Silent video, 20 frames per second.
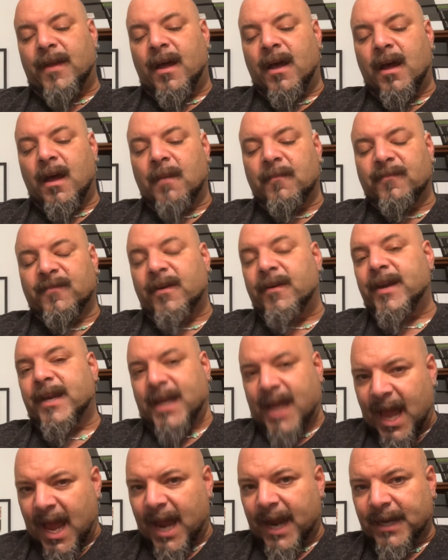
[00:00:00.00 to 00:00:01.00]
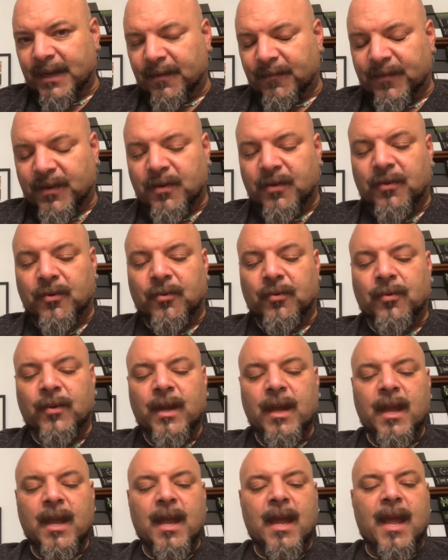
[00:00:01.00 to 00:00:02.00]
Very kind of you,
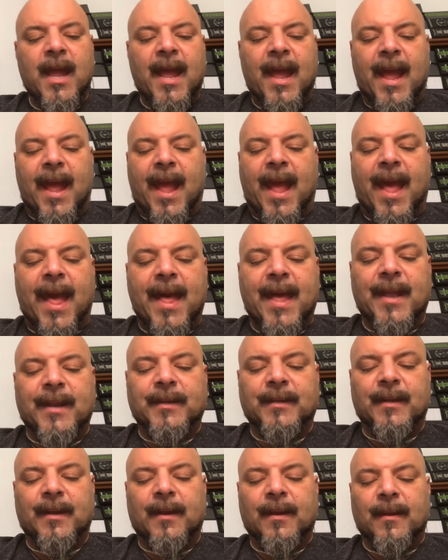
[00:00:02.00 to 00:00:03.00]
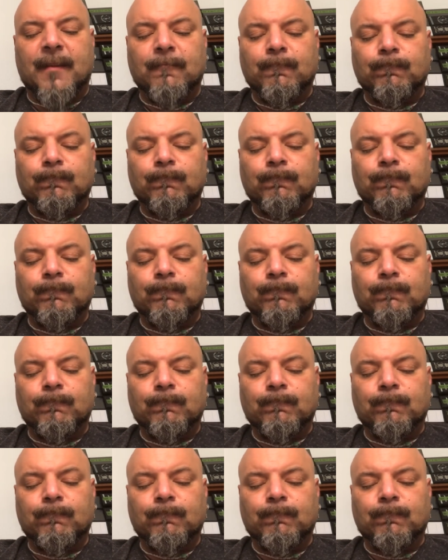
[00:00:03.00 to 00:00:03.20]
and I